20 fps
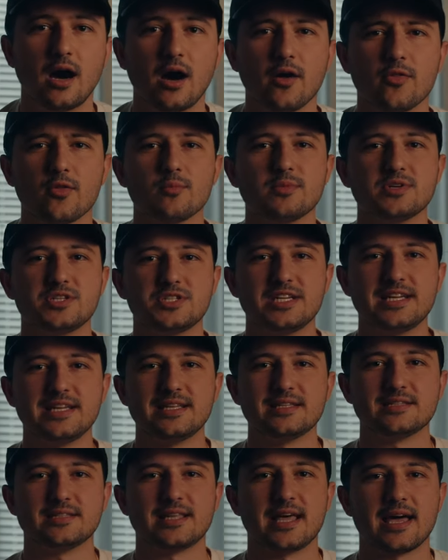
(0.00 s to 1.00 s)
Other
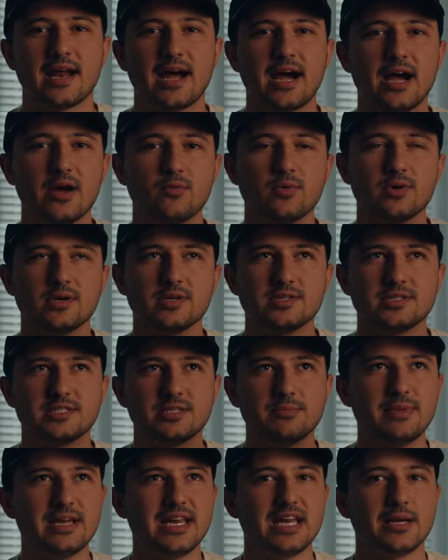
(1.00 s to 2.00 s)
machines that I was
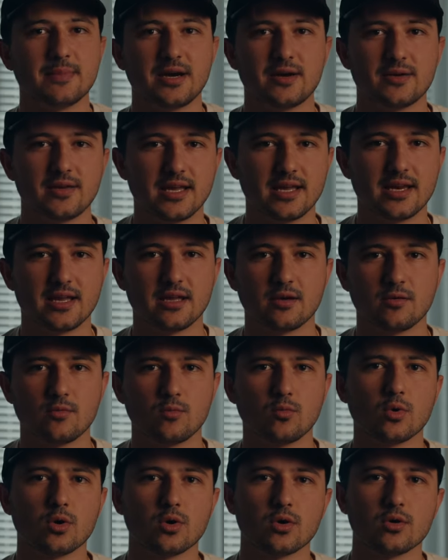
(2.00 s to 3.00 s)
debating about
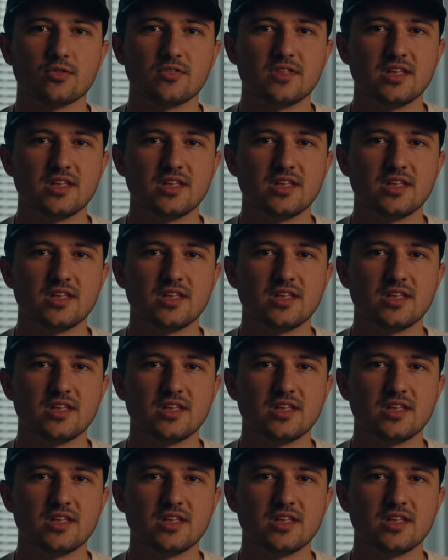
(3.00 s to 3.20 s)
getting were